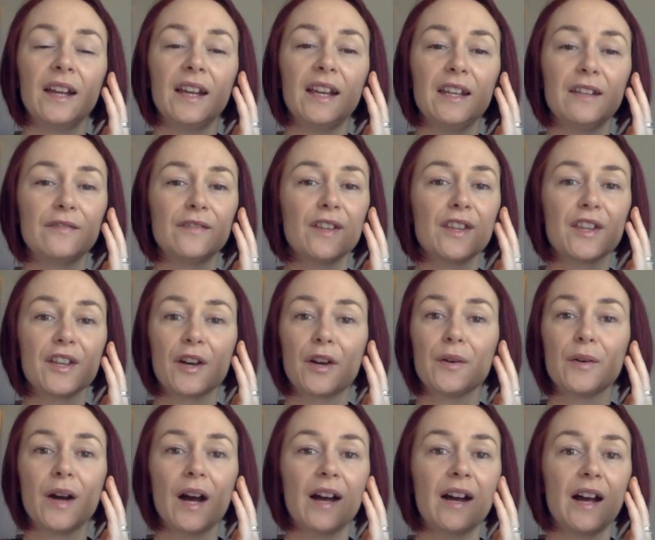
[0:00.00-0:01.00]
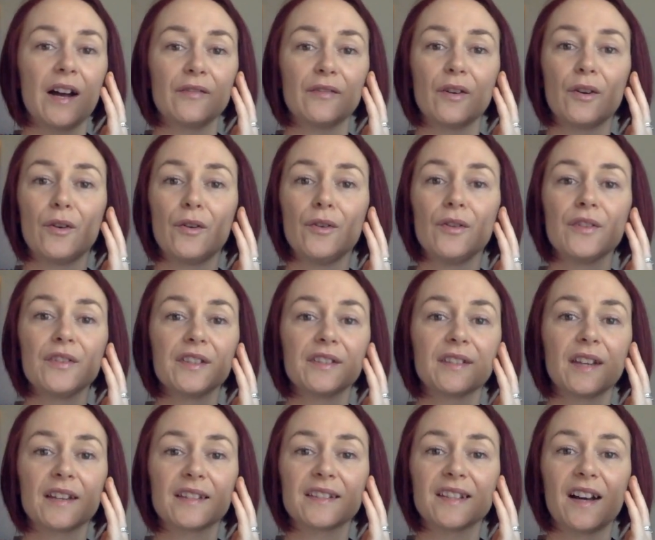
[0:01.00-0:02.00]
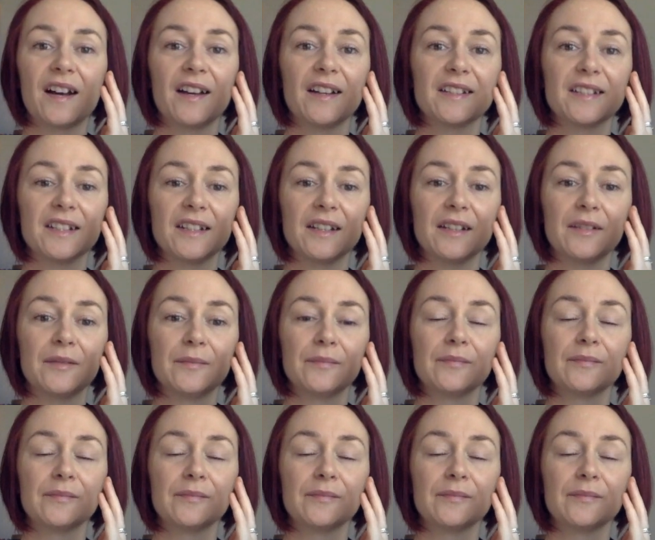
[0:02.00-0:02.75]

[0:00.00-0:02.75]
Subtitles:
Even though I have all this anxiety,